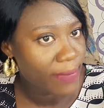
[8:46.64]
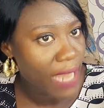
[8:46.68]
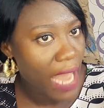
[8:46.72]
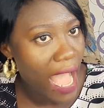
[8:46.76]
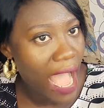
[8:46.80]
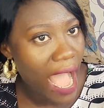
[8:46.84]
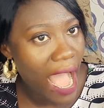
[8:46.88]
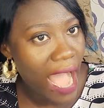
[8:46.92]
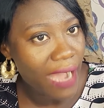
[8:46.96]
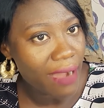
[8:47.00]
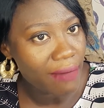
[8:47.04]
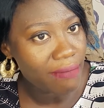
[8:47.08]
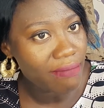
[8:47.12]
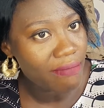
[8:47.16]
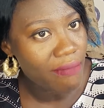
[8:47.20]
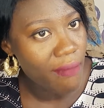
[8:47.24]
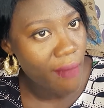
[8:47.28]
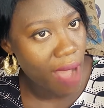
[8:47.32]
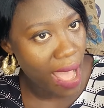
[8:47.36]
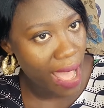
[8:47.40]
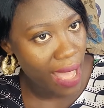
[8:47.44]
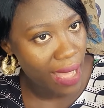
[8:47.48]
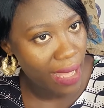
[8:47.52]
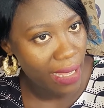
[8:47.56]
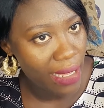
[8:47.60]

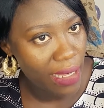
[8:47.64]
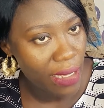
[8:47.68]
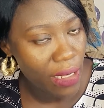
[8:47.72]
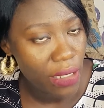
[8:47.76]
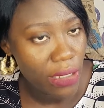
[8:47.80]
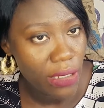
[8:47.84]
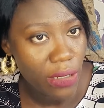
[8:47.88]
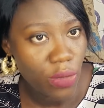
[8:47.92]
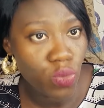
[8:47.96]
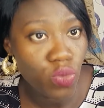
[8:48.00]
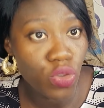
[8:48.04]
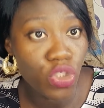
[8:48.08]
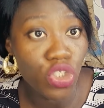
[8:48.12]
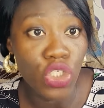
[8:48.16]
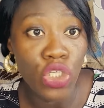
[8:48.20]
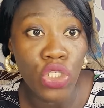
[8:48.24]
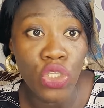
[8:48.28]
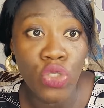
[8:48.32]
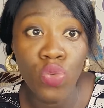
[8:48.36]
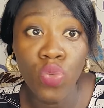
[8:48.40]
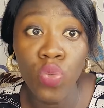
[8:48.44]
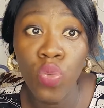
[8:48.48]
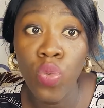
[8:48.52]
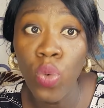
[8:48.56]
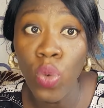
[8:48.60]
Apa, which is
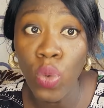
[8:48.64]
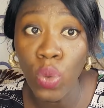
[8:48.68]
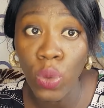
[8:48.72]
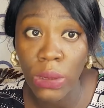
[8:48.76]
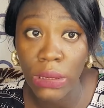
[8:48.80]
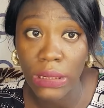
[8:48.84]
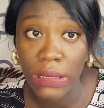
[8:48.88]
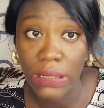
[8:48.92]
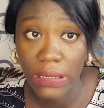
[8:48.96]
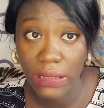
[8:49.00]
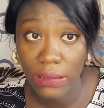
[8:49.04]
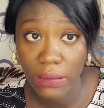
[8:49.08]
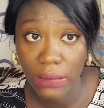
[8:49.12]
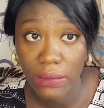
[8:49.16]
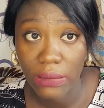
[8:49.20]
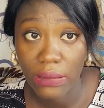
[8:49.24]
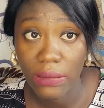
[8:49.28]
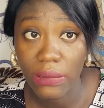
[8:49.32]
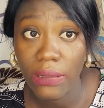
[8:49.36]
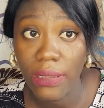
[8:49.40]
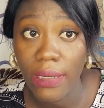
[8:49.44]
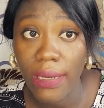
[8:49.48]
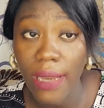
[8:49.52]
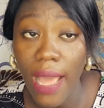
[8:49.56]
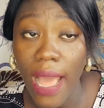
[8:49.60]
wound.
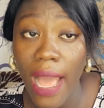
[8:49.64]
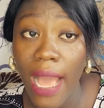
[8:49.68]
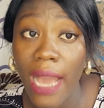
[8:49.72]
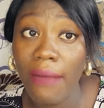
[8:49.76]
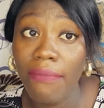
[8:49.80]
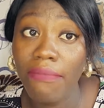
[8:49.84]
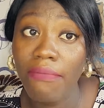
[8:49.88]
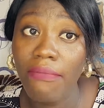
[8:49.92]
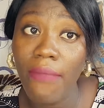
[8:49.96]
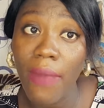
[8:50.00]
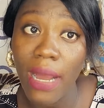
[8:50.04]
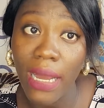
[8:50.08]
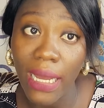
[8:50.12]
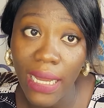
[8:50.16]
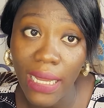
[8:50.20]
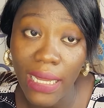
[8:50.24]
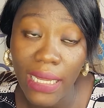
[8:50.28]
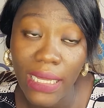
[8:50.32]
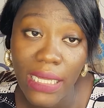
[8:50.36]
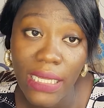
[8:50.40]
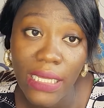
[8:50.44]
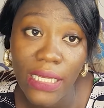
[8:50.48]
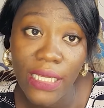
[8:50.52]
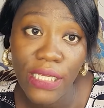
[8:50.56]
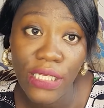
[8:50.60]
Apa
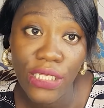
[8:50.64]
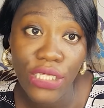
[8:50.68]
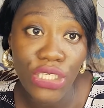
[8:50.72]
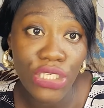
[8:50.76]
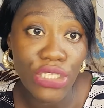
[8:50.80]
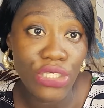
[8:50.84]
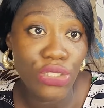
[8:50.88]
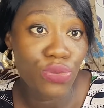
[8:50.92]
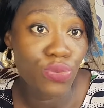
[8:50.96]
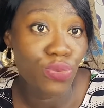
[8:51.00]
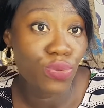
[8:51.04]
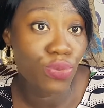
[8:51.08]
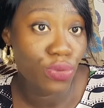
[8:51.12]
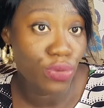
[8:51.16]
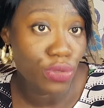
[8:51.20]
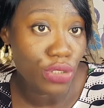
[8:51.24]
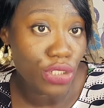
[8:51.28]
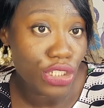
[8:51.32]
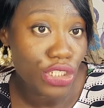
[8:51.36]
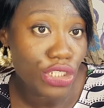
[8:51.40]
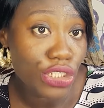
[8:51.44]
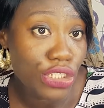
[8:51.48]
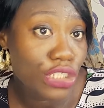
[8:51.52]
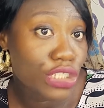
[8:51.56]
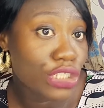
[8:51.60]
is wound
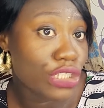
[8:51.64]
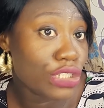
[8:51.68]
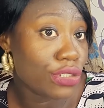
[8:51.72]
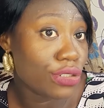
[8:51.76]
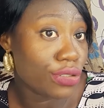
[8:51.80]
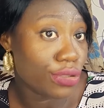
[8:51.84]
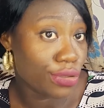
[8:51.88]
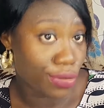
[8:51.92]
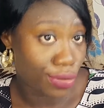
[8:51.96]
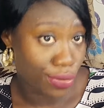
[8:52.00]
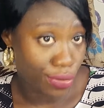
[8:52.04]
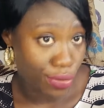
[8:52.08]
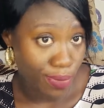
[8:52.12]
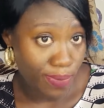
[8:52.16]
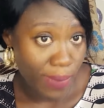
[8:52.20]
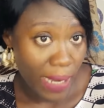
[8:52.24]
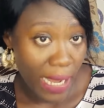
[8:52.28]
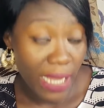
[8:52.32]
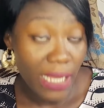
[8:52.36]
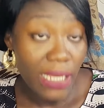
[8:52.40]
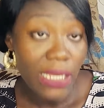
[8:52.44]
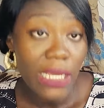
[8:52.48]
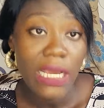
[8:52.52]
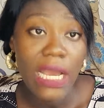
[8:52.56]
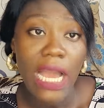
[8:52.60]
in Yoruba,
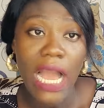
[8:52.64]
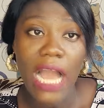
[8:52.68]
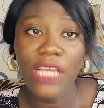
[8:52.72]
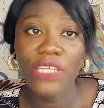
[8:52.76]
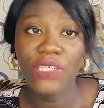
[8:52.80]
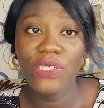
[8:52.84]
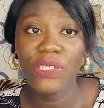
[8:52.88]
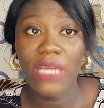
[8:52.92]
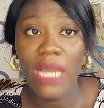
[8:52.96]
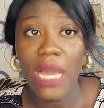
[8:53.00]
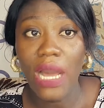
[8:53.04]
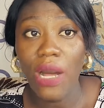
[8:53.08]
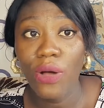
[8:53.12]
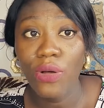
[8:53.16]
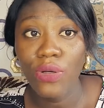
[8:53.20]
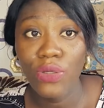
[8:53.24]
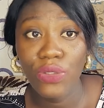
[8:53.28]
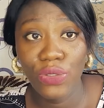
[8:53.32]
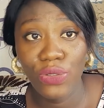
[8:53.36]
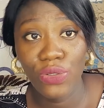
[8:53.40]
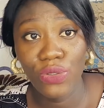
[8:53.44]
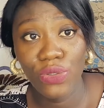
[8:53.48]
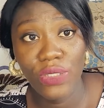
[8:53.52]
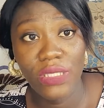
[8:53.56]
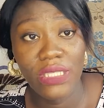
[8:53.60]
and you can
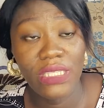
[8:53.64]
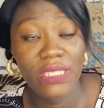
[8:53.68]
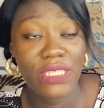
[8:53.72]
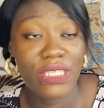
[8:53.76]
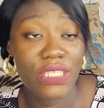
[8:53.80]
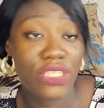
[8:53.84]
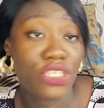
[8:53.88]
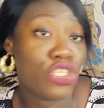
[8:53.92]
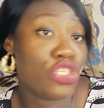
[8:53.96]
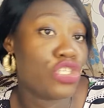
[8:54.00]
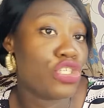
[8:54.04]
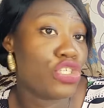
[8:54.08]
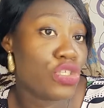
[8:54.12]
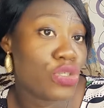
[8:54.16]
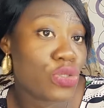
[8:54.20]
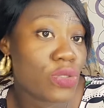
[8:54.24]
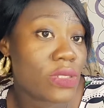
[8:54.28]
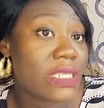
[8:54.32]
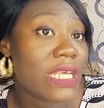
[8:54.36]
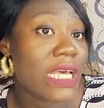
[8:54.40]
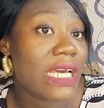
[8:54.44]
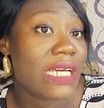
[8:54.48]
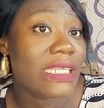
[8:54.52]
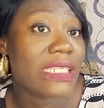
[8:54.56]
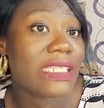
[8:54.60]
also still use
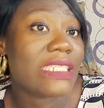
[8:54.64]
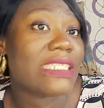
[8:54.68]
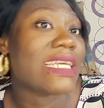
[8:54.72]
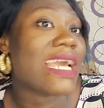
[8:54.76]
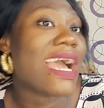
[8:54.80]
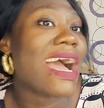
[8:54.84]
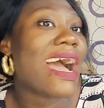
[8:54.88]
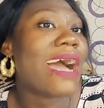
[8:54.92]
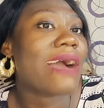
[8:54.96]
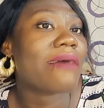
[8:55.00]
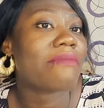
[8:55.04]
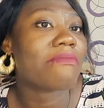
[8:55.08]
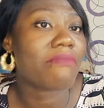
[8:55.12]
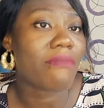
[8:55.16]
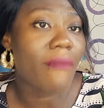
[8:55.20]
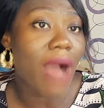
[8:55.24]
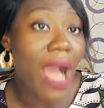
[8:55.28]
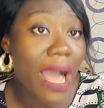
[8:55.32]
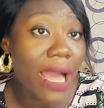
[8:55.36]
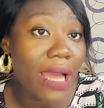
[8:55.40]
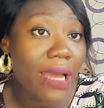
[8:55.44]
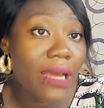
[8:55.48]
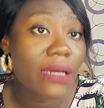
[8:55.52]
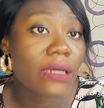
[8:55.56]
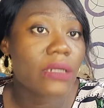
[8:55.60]
the Apa,
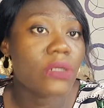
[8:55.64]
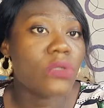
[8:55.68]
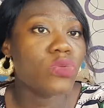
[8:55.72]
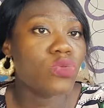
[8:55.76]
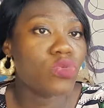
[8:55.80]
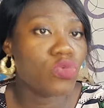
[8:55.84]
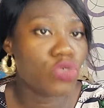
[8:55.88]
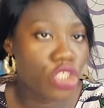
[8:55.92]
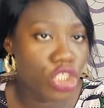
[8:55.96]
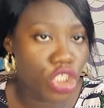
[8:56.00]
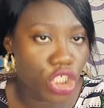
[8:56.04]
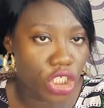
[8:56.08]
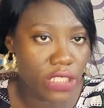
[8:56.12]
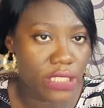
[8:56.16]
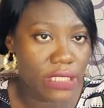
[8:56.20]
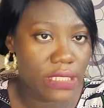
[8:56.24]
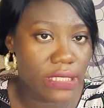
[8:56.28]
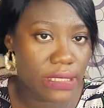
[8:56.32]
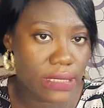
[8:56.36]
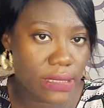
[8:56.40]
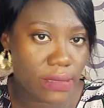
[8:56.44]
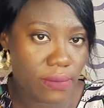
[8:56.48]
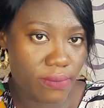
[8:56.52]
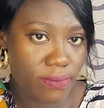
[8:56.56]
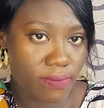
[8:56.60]
which is